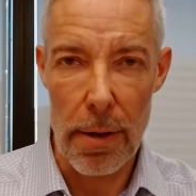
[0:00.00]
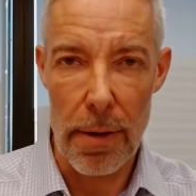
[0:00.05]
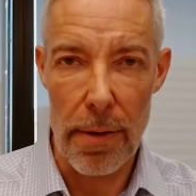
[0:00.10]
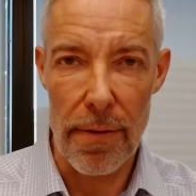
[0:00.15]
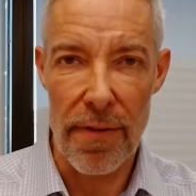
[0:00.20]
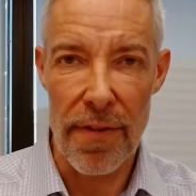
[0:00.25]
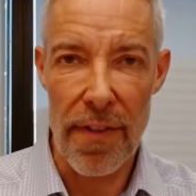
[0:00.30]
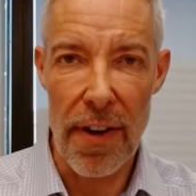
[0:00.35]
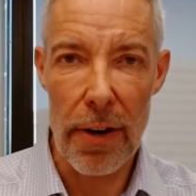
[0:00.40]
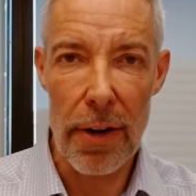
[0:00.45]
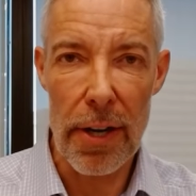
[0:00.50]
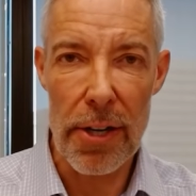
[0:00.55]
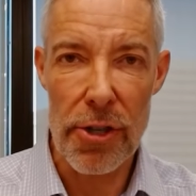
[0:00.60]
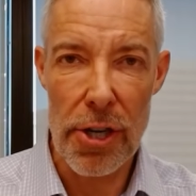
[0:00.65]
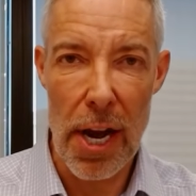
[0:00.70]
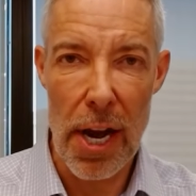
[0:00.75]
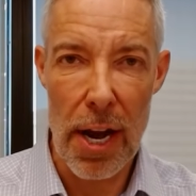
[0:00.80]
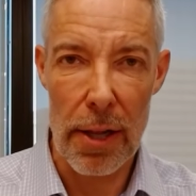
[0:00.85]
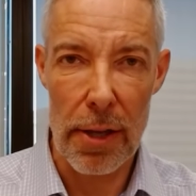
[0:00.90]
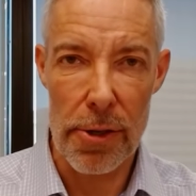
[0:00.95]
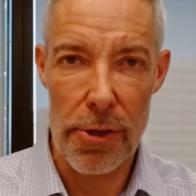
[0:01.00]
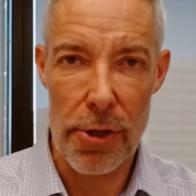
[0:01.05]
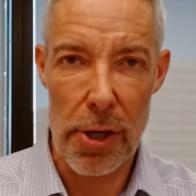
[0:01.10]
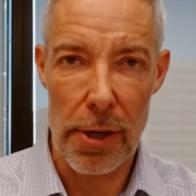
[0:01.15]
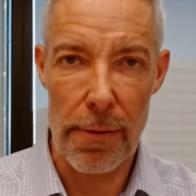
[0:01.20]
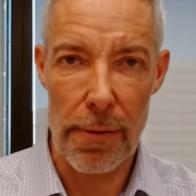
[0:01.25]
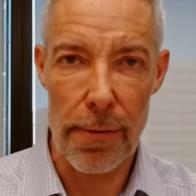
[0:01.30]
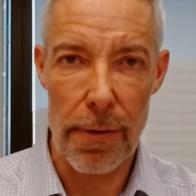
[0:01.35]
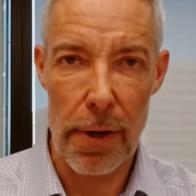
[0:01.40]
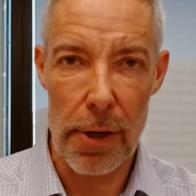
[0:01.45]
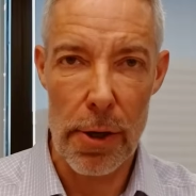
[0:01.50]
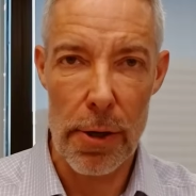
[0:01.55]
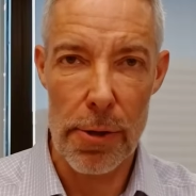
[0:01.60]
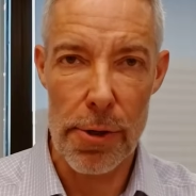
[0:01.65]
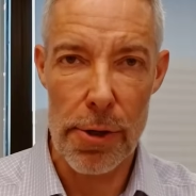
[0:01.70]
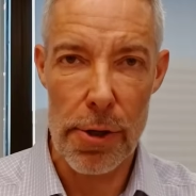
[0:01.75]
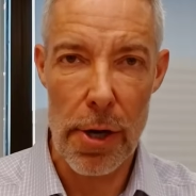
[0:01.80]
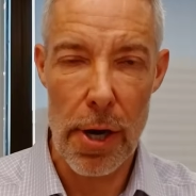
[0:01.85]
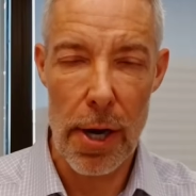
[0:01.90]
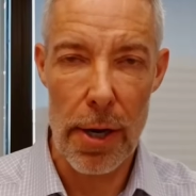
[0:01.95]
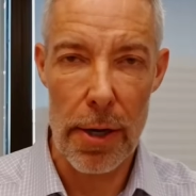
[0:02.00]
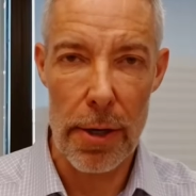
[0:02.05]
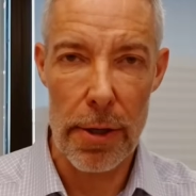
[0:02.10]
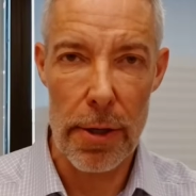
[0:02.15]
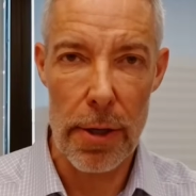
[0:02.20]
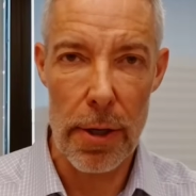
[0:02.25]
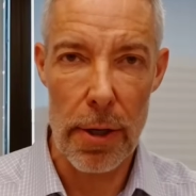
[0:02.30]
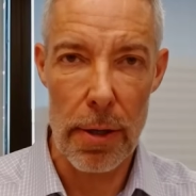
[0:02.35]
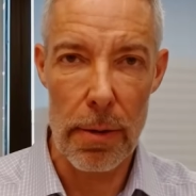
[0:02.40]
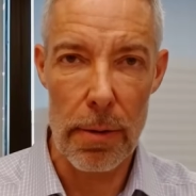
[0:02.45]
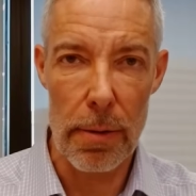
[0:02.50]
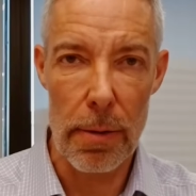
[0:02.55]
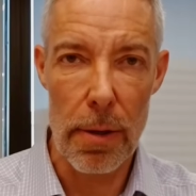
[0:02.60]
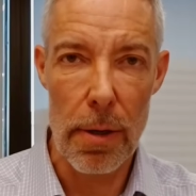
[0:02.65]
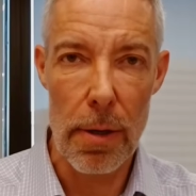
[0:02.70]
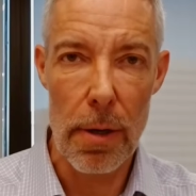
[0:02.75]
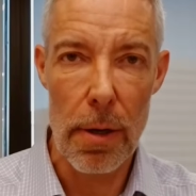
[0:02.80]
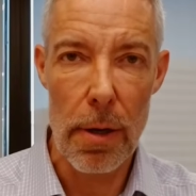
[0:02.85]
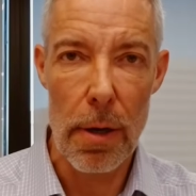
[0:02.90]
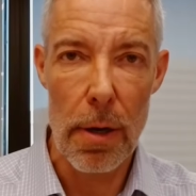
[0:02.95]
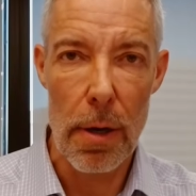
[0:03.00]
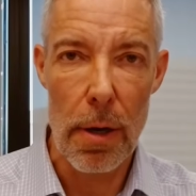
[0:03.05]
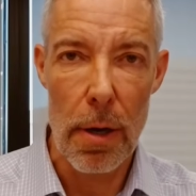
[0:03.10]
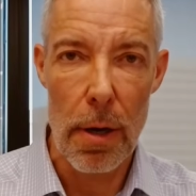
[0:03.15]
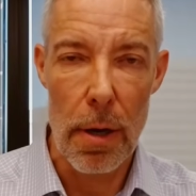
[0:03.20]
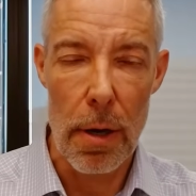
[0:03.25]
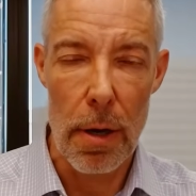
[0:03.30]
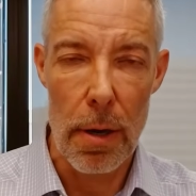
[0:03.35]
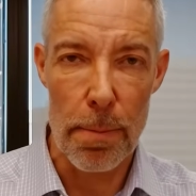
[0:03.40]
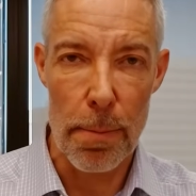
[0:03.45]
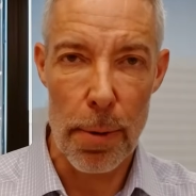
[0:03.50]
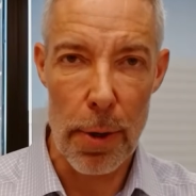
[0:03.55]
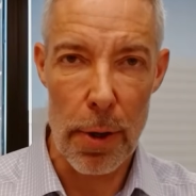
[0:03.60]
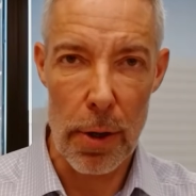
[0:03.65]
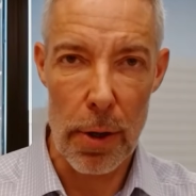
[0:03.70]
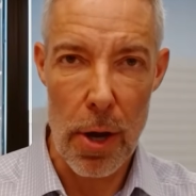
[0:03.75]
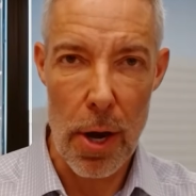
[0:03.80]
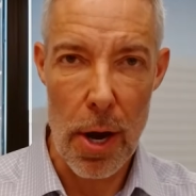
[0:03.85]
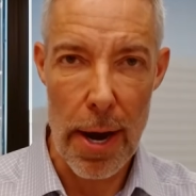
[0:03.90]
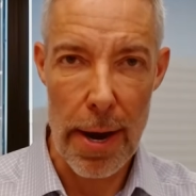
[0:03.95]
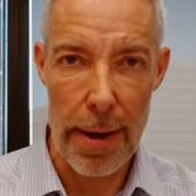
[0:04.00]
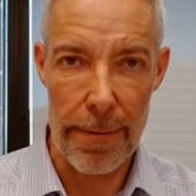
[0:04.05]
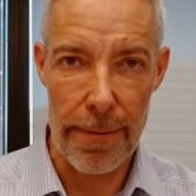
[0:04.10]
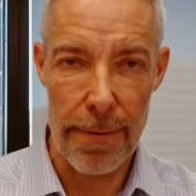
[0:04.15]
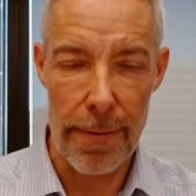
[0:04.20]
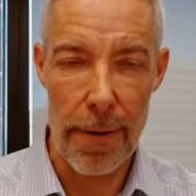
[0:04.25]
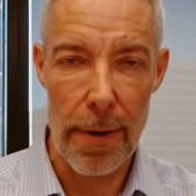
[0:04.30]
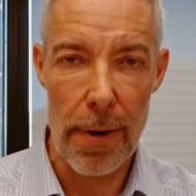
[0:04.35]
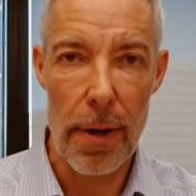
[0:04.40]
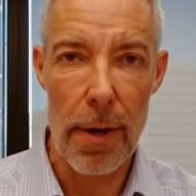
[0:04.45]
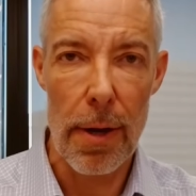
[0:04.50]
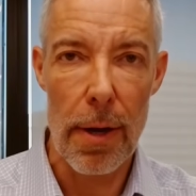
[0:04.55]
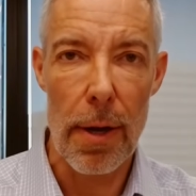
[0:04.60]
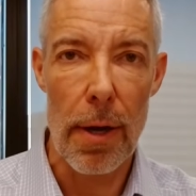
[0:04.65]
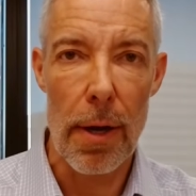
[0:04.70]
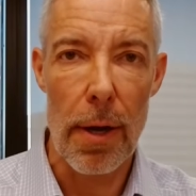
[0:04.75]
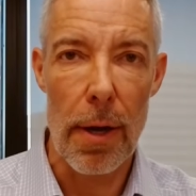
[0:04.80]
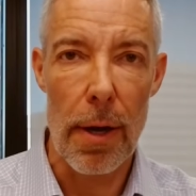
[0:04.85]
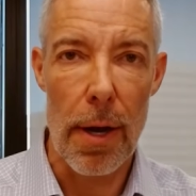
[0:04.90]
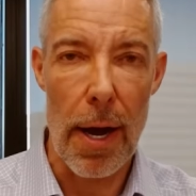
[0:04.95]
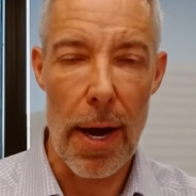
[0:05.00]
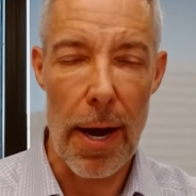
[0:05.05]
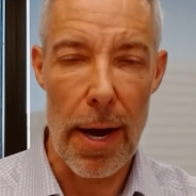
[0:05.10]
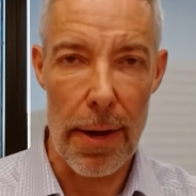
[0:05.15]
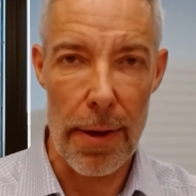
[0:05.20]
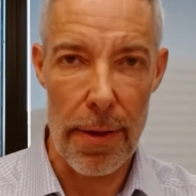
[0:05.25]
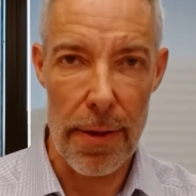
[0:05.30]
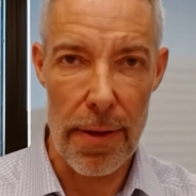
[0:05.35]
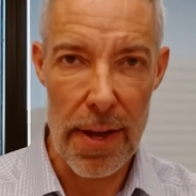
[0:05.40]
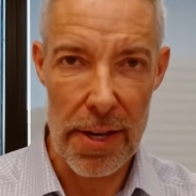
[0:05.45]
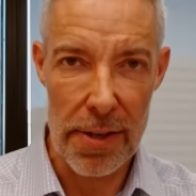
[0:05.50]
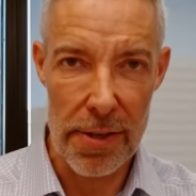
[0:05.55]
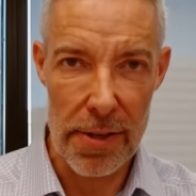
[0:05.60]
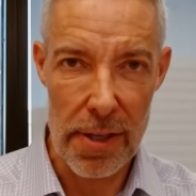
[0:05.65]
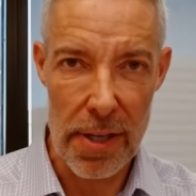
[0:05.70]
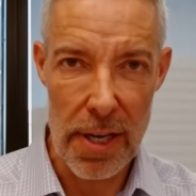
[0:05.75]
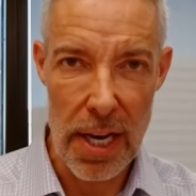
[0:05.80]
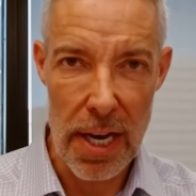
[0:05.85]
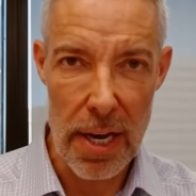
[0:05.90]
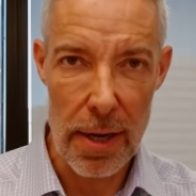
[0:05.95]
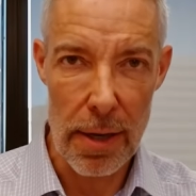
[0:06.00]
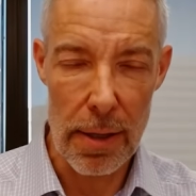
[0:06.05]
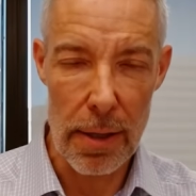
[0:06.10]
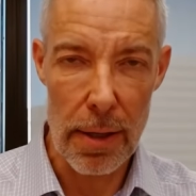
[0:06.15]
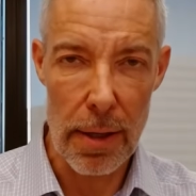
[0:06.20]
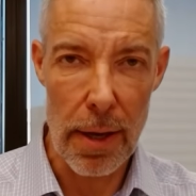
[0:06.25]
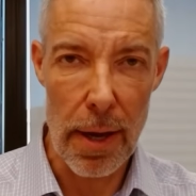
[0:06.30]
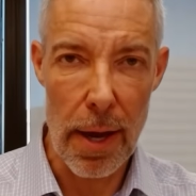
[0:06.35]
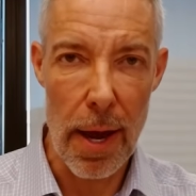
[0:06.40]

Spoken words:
very challenging for Couche-Tard to pull off this deal.